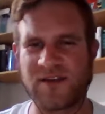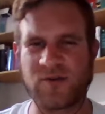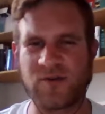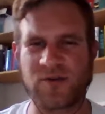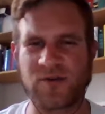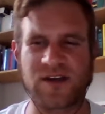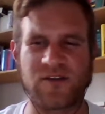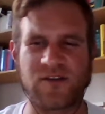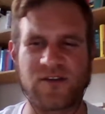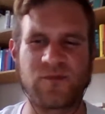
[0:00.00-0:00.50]
You
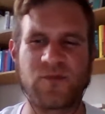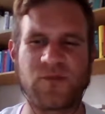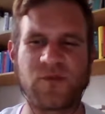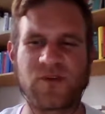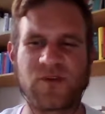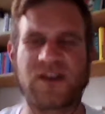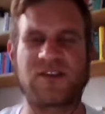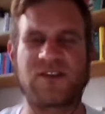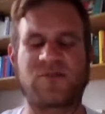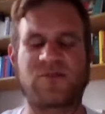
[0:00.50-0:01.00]
cannot
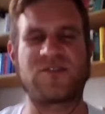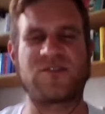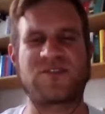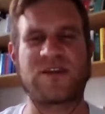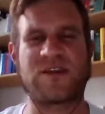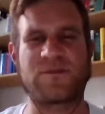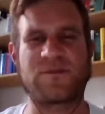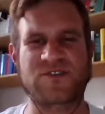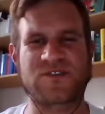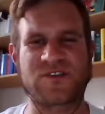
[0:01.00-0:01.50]
book at the
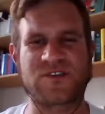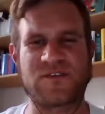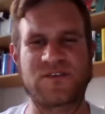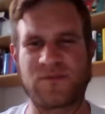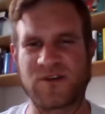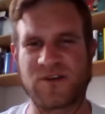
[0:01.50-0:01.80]
reception